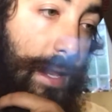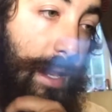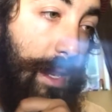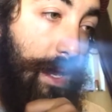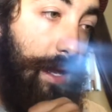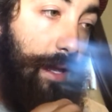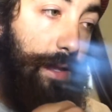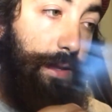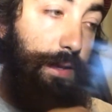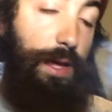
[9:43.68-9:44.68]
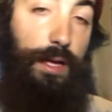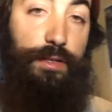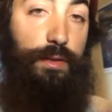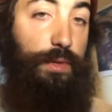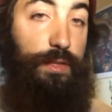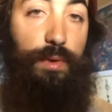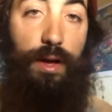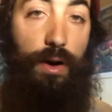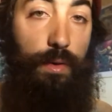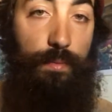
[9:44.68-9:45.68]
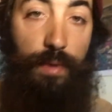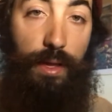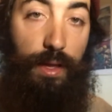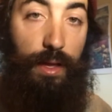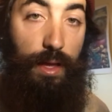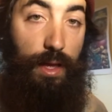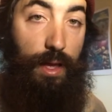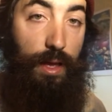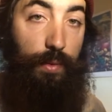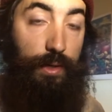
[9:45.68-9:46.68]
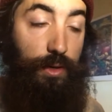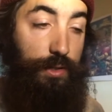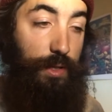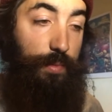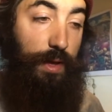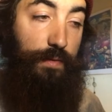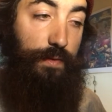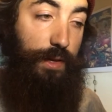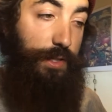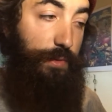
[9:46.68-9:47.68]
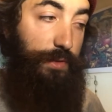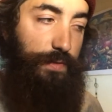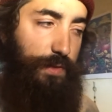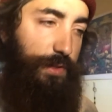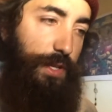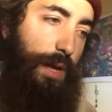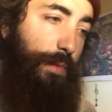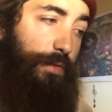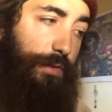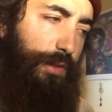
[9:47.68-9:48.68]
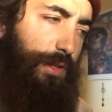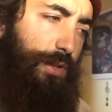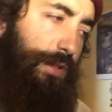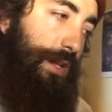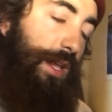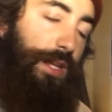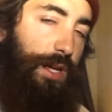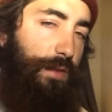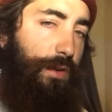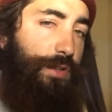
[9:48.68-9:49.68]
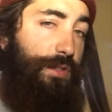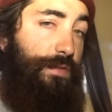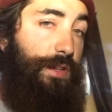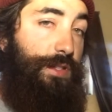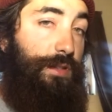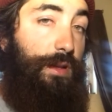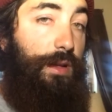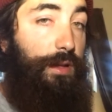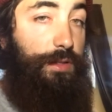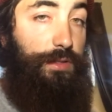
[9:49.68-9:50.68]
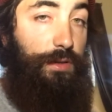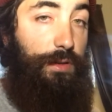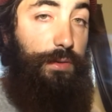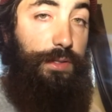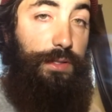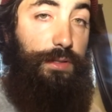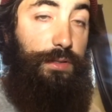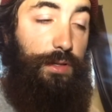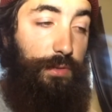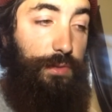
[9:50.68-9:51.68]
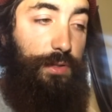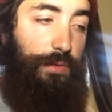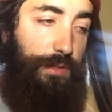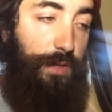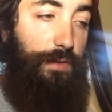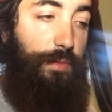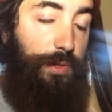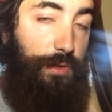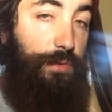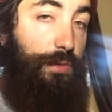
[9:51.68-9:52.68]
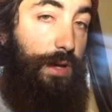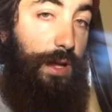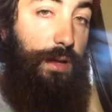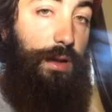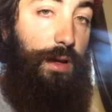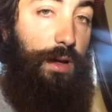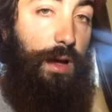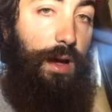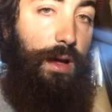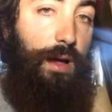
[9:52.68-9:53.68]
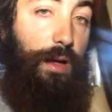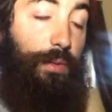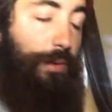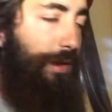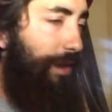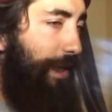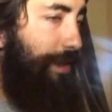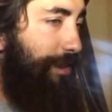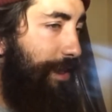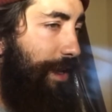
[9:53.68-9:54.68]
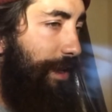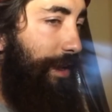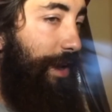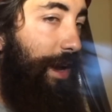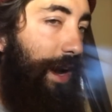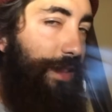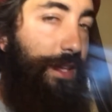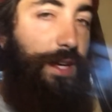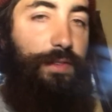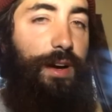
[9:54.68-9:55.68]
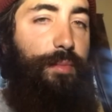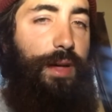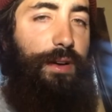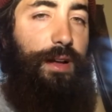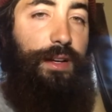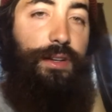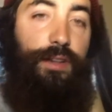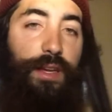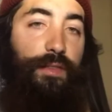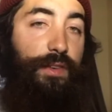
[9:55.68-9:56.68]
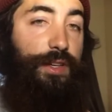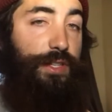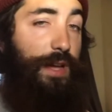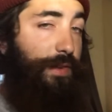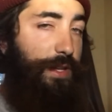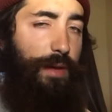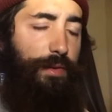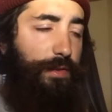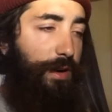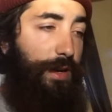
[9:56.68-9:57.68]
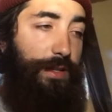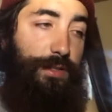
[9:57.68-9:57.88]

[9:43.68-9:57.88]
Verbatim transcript: And yeah, so we just went home, and we cooked up that fish. It was the first time I've really cooked any kind of ocean fish. So it was it was it was different but cool. And uh, I would like to say I think I've gotten better at cooking fish every time I've caught it.